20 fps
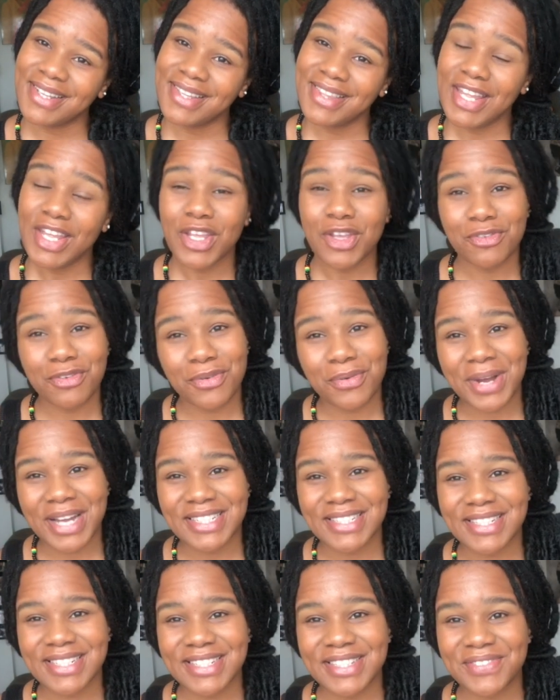Thank you for
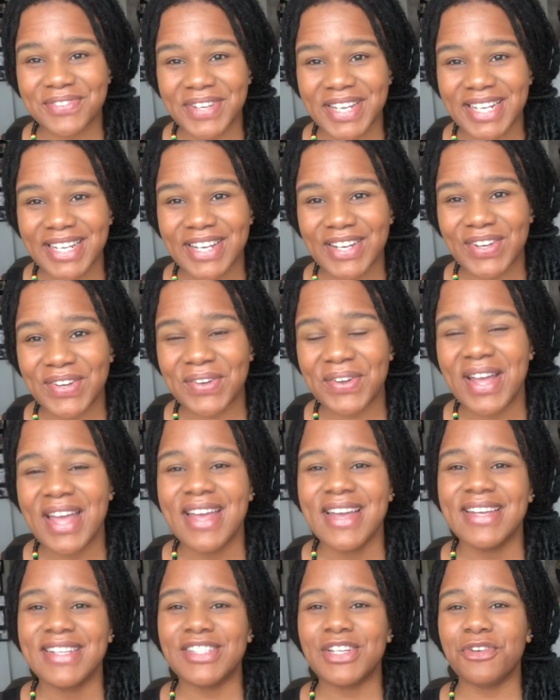watching this video.
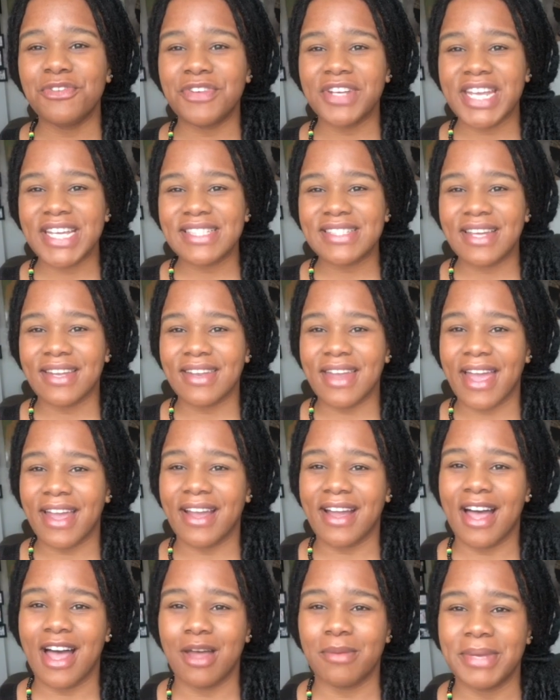Don't forget to like,
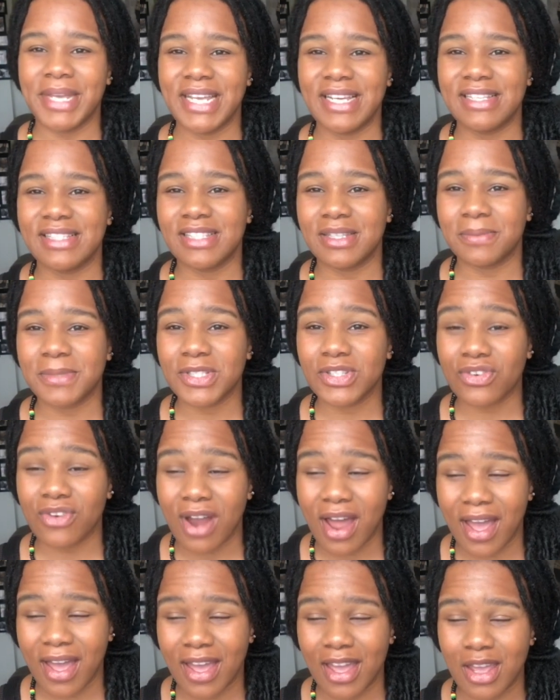comment, and
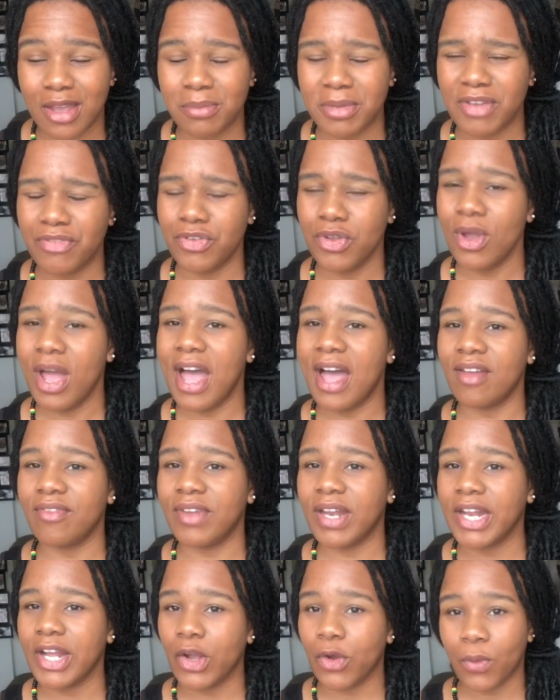subscribe. If you have
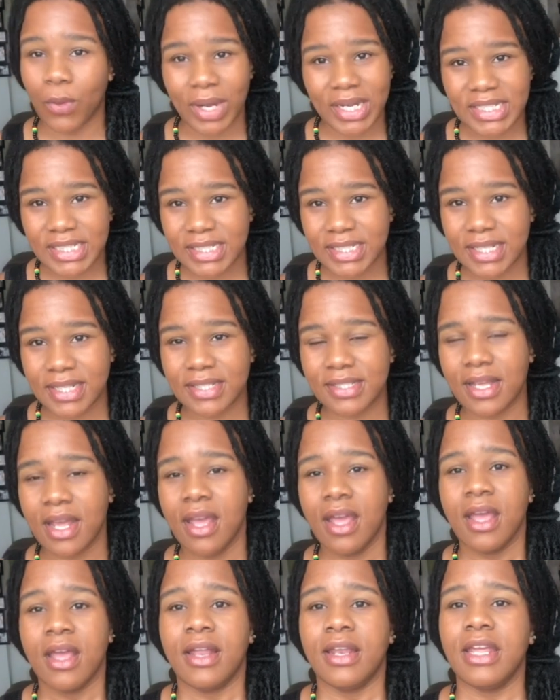any questions,
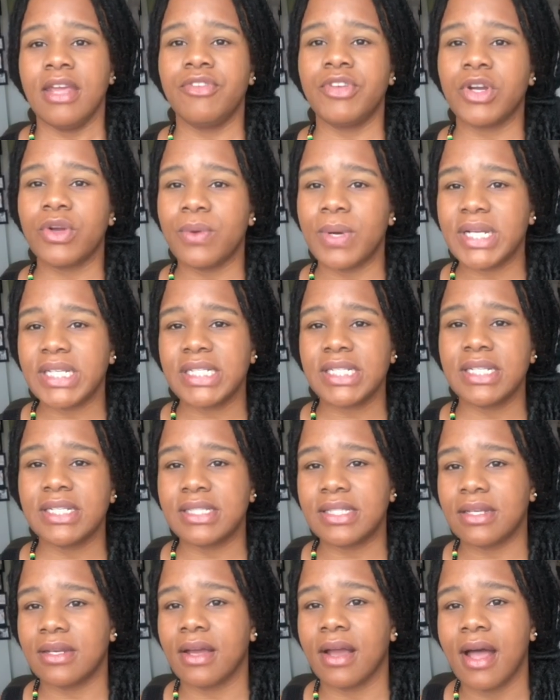leave your
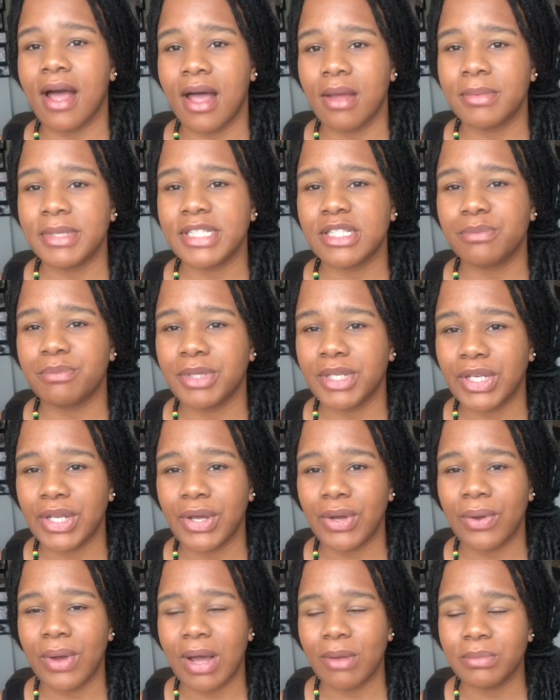questions in the comments
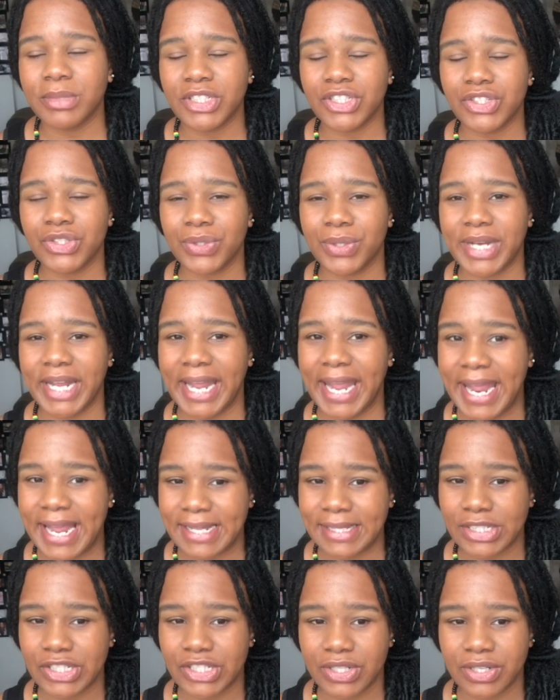below. I'll be sure to
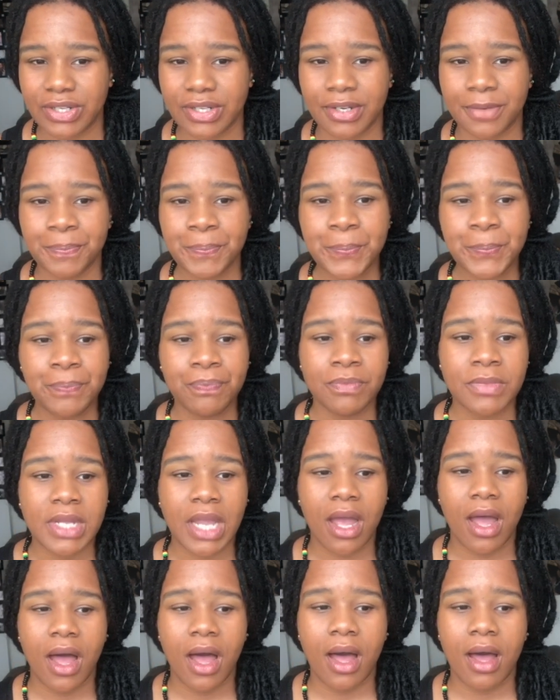answer.
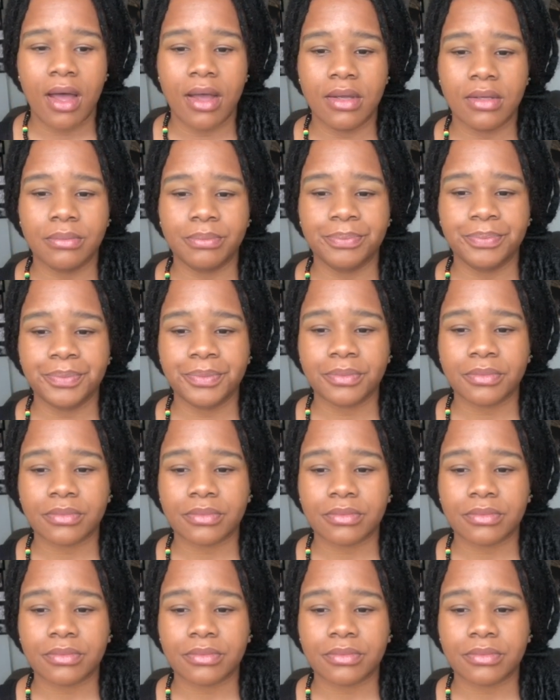Um,